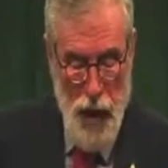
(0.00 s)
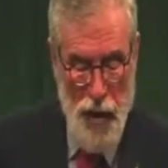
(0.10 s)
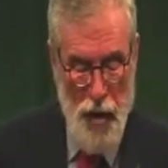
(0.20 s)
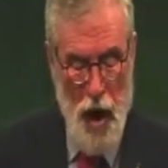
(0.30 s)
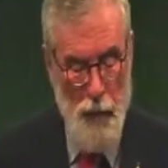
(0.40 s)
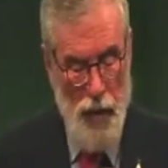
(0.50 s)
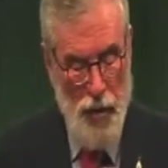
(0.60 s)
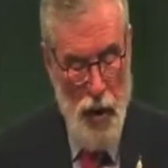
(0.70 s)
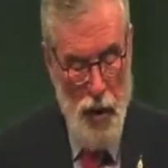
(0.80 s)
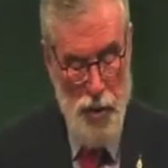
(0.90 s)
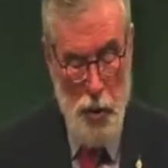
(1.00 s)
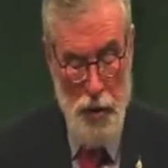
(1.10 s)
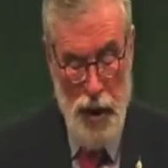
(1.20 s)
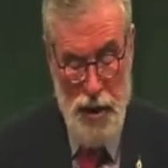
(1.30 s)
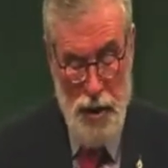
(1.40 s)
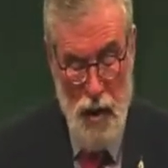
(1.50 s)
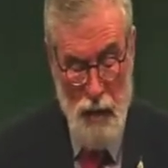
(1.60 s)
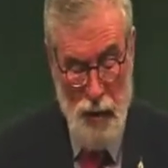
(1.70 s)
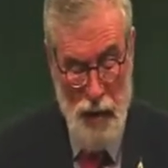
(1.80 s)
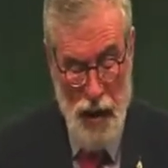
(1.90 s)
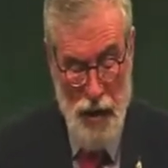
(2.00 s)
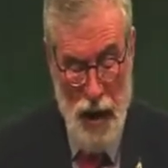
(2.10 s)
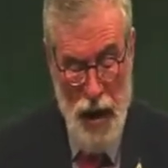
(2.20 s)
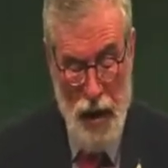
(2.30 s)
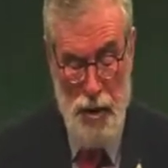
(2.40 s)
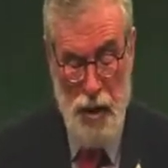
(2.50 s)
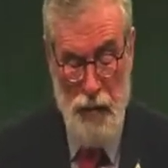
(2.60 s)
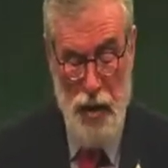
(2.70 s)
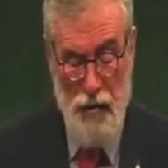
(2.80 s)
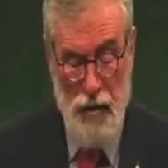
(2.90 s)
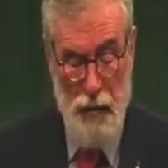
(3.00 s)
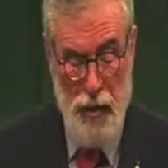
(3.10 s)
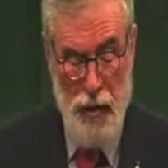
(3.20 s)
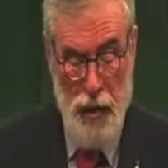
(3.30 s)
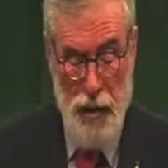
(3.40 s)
needs to implement elements of the agreement